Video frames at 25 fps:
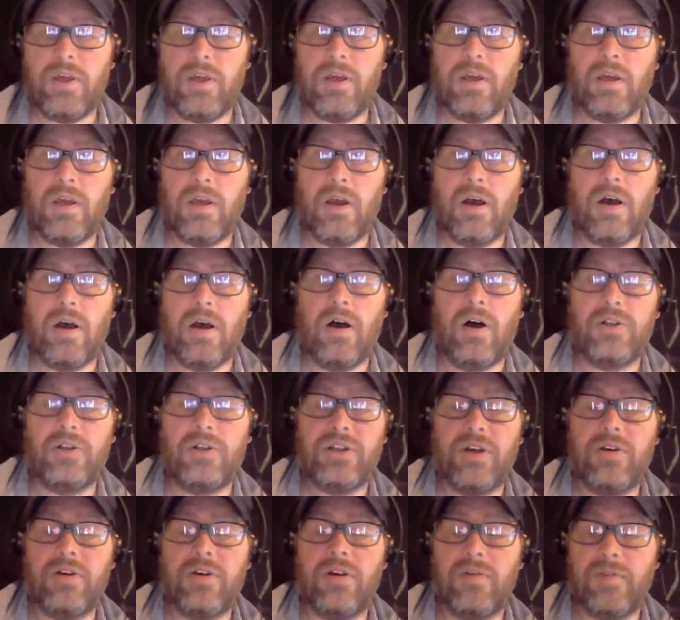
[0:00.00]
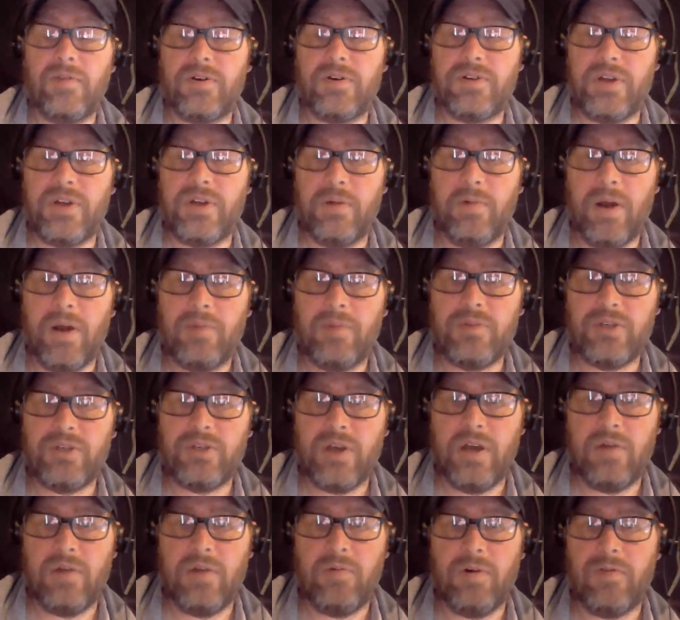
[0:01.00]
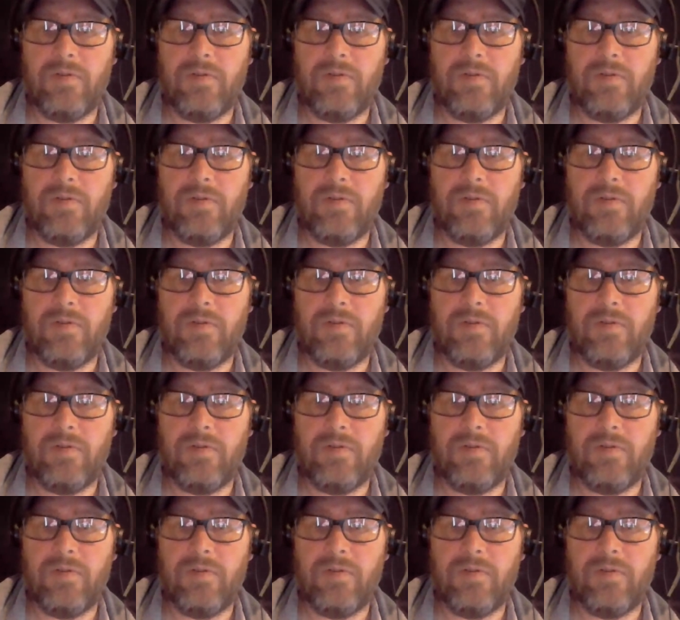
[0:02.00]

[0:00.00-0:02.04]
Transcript: the Altair University website,